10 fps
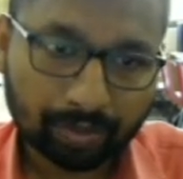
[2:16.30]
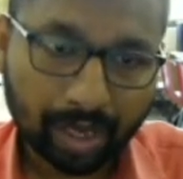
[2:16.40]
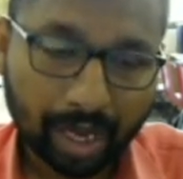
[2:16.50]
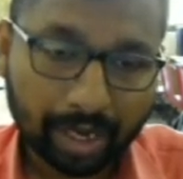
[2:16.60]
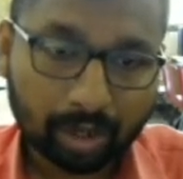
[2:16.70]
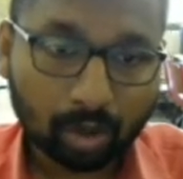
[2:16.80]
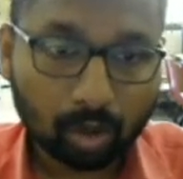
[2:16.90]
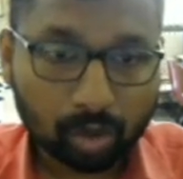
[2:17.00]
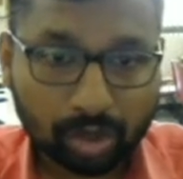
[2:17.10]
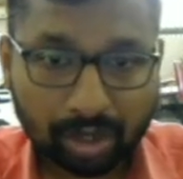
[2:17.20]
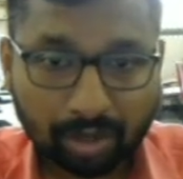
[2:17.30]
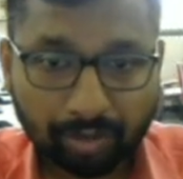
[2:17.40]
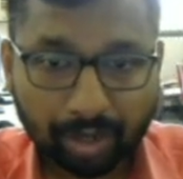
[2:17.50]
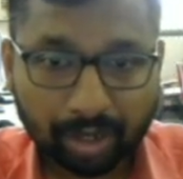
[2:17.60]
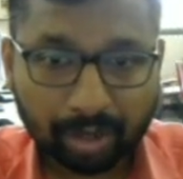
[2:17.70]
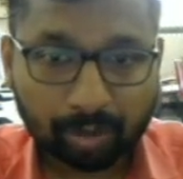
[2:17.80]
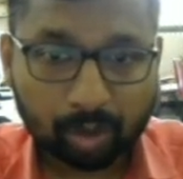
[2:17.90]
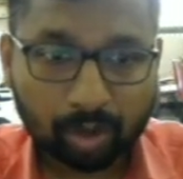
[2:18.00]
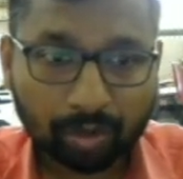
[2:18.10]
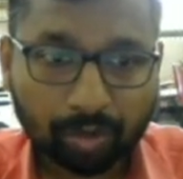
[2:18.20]
And closer the fulcrum to
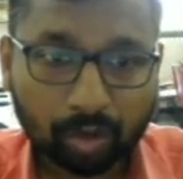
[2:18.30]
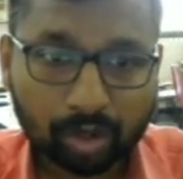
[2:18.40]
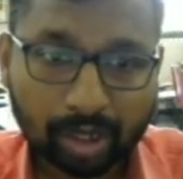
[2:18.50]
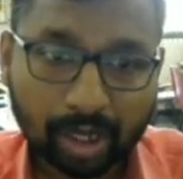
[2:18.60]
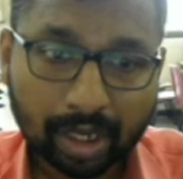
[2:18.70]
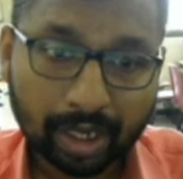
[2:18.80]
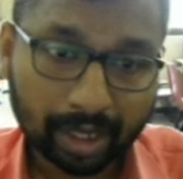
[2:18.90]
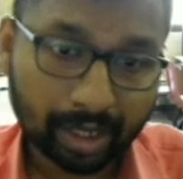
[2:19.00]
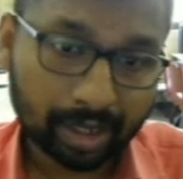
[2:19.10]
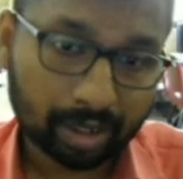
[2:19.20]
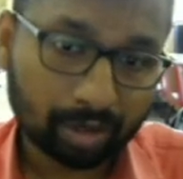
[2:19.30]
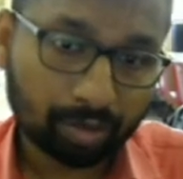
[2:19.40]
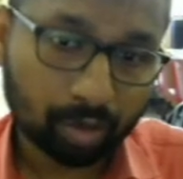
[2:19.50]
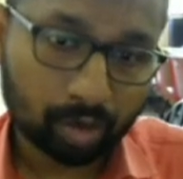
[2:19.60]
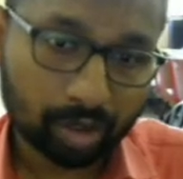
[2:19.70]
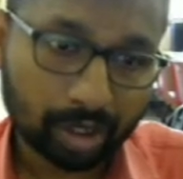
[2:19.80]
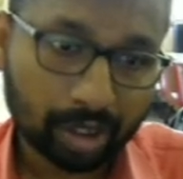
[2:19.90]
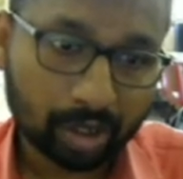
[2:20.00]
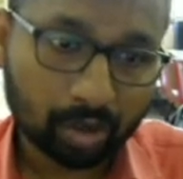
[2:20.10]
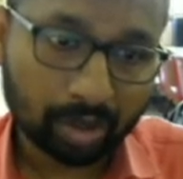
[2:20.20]
the force, greater the force
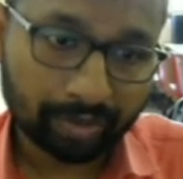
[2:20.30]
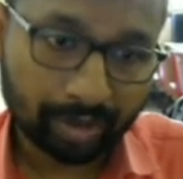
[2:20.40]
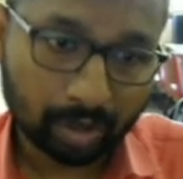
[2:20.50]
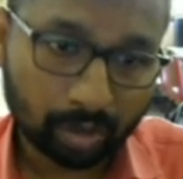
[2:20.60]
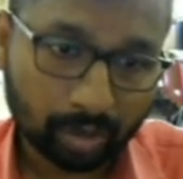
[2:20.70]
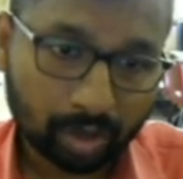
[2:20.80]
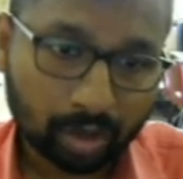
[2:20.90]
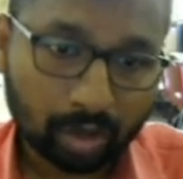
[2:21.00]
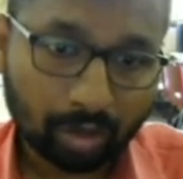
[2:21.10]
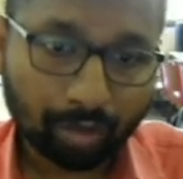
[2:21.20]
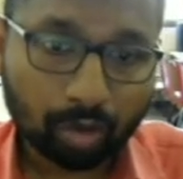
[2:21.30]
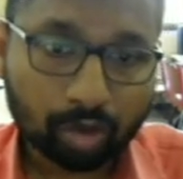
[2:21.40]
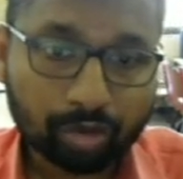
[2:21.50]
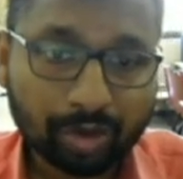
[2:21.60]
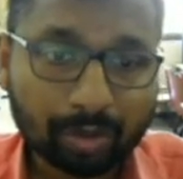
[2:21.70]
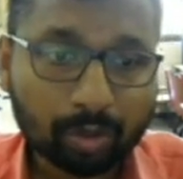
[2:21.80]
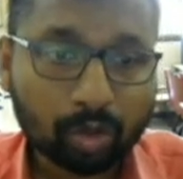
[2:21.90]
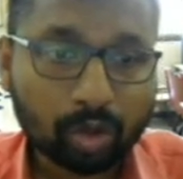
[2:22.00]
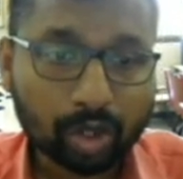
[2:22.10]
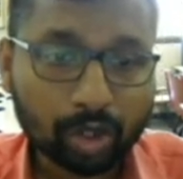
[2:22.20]
needed to lift the load. The force will move
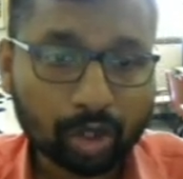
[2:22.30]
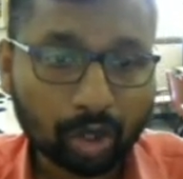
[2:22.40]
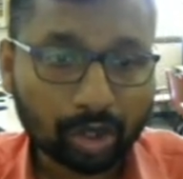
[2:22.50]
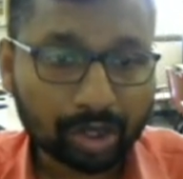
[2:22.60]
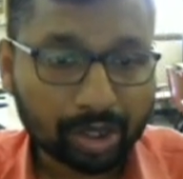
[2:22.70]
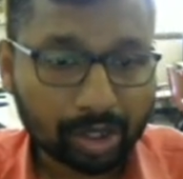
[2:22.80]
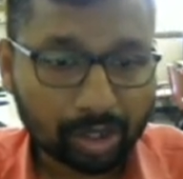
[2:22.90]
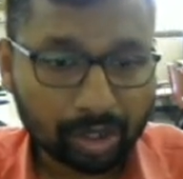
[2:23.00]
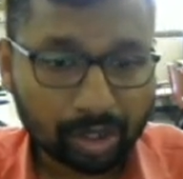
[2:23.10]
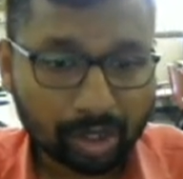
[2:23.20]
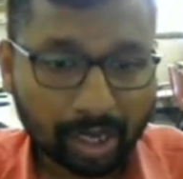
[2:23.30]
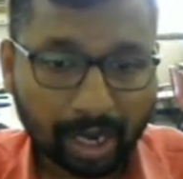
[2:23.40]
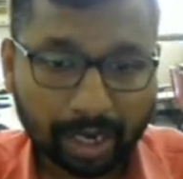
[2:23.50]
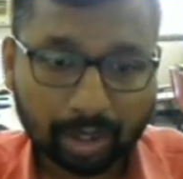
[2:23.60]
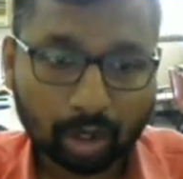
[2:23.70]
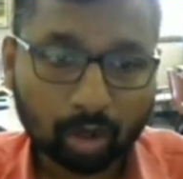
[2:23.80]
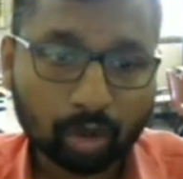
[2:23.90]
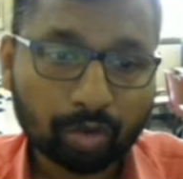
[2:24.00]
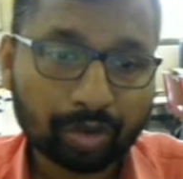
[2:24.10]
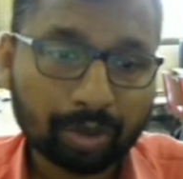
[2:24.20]
a shorter distance and the load
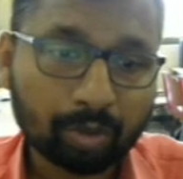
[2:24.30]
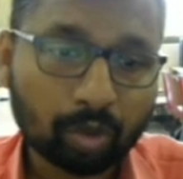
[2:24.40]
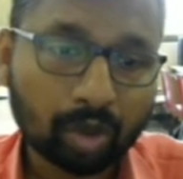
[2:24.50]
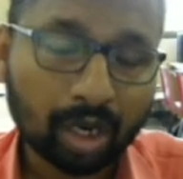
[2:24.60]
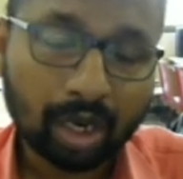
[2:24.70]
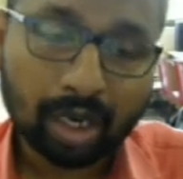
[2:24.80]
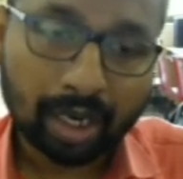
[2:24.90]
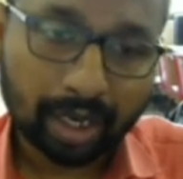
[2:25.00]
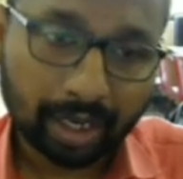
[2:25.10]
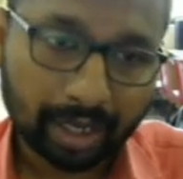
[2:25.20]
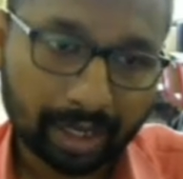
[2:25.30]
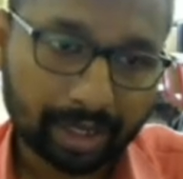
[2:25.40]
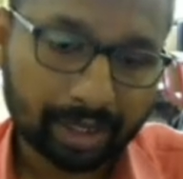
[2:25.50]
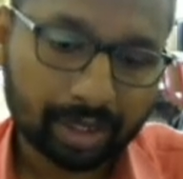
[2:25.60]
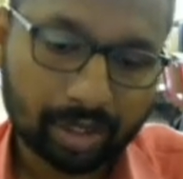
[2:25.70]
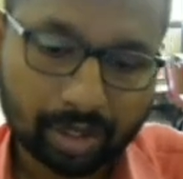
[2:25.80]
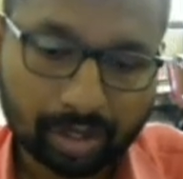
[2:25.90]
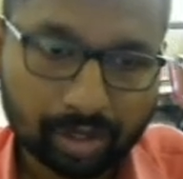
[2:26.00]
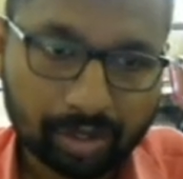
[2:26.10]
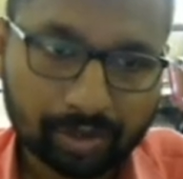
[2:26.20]
will move a greater
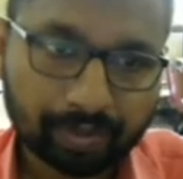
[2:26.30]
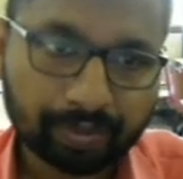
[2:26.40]
distance.